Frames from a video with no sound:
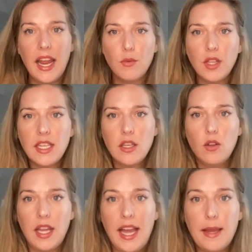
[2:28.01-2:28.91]
I really
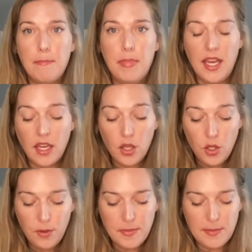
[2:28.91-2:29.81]
don't like big
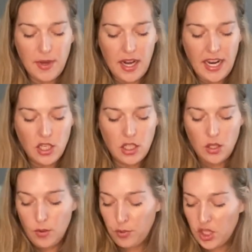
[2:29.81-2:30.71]
hoops, but I
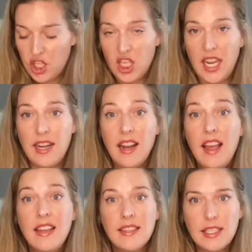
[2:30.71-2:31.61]
do appreciate
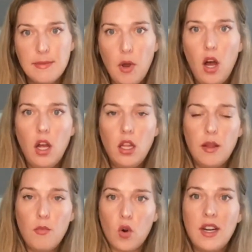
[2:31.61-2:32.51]

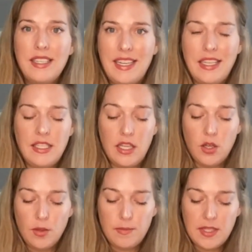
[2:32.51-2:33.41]
small, more dainty
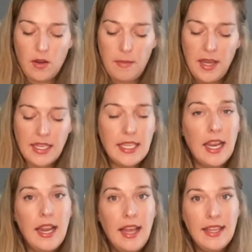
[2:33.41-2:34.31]
hoops. So I picked
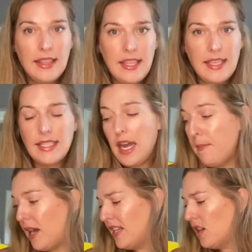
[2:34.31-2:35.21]
these
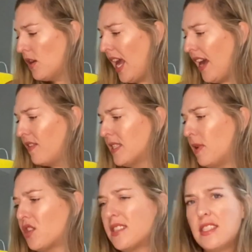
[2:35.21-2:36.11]
up and I don't have as
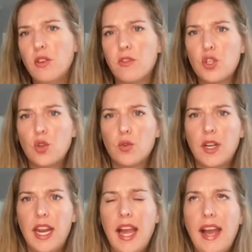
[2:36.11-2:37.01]
much silver
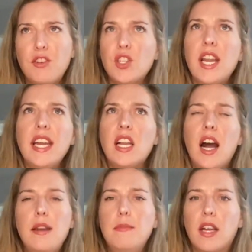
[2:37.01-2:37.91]
jewelry. After I had
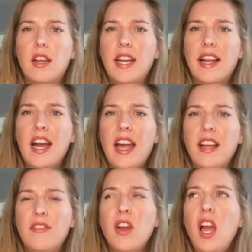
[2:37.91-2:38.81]
gotten married, I kind
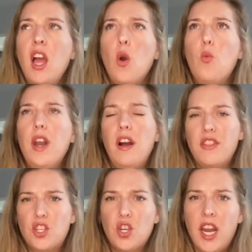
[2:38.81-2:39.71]
of went on
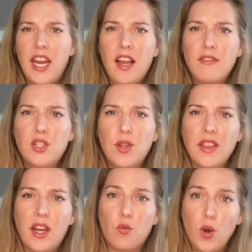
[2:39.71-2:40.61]
the train of doing
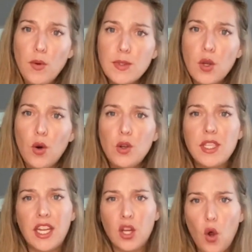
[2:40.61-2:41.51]
like rose gold
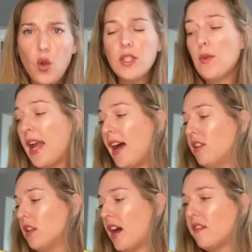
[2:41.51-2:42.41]
and gold. So I have
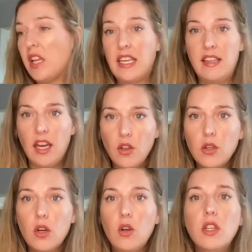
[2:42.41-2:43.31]
a lot of like
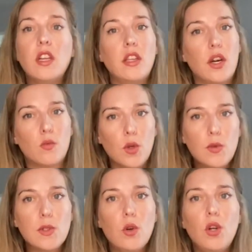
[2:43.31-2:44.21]
yellow gold, a lot of
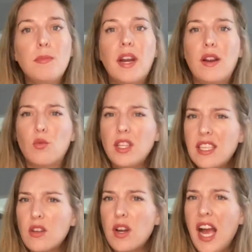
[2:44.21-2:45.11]
rose gold, but I really
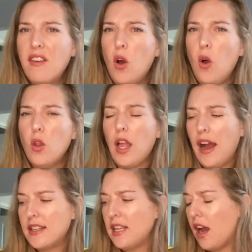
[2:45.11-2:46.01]
don't have a whole
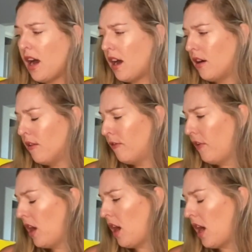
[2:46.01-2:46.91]
lot of
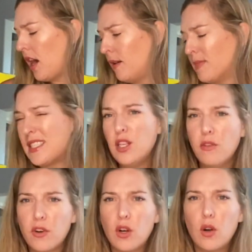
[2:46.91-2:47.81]
um,
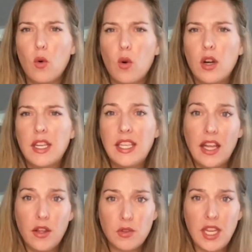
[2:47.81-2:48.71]
silver or
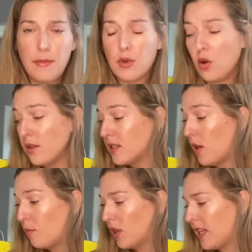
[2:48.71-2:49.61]
yellow type gold. So
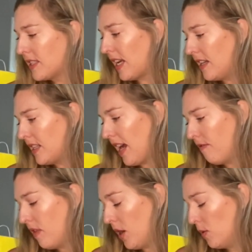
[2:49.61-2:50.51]
I'm really excited to
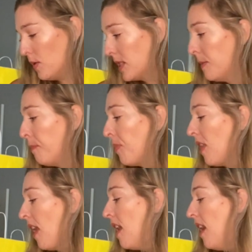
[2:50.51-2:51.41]
have those.
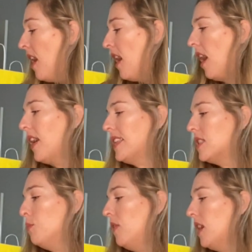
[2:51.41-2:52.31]
All right,
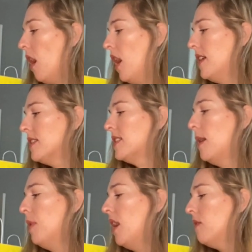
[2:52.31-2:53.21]
so moving on to
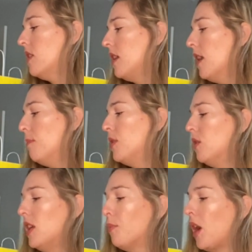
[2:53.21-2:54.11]
some of the
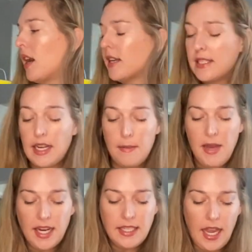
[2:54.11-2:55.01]
beauty products that I
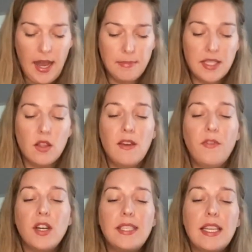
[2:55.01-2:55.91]
picked up. So the
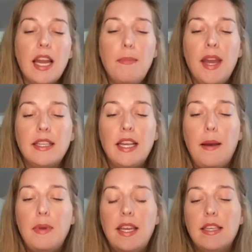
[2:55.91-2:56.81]
first thing I picked
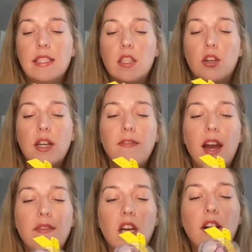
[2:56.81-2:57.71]
up is
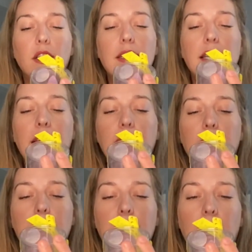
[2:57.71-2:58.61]
$35 and
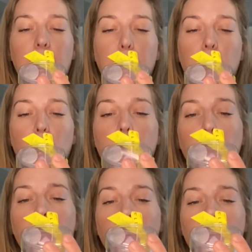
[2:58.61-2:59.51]
it is a Beauty
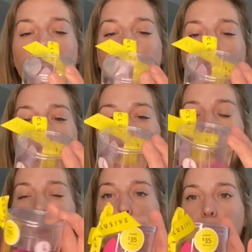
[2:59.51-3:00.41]
Blender
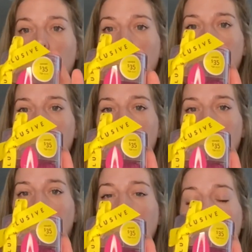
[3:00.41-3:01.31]
Electric Feels
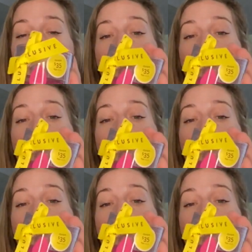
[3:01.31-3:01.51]
set.